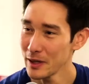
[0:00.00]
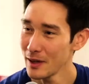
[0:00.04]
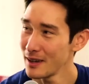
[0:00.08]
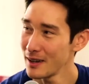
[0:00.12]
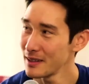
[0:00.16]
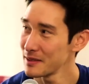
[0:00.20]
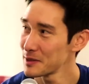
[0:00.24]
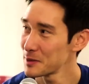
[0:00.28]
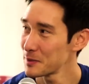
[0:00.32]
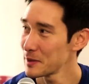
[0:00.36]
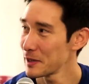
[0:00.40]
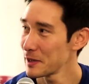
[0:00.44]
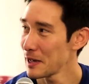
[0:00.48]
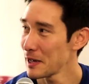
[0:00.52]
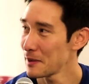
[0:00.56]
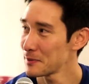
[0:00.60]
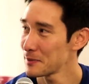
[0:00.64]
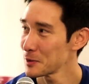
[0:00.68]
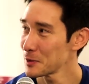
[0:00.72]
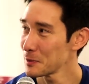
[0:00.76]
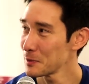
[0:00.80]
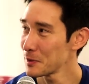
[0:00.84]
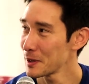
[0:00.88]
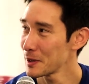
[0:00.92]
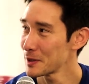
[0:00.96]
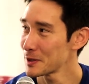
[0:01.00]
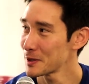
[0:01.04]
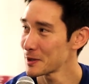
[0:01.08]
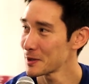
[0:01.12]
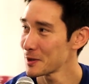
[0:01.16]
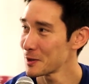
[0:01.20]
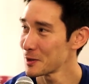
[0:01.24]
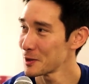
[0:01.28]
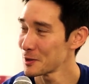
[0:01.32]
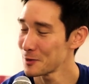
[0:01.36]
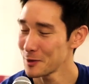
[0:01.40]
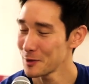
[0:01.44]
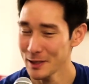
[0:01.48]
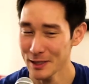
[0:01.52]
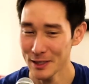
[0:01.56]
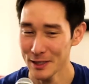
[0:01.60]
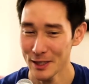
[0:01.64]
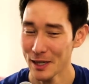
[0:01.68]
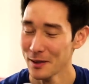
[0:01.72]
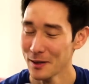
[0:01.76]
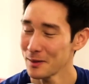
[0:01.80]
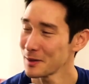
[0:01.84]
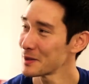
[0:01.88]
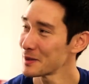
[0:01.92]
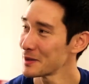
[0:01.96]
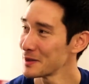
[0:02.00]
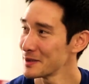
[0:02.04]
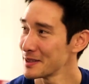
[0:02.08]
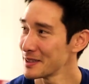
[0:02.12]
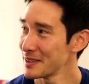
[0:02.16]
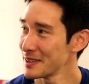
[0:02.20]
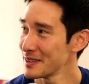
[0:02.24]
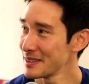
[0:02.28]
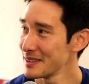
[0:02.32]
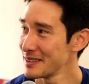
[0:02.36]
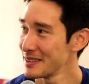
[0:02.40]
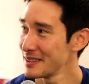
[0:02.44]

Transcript: It's been an absolute pleasure. Always fun to chat with you, Dylan.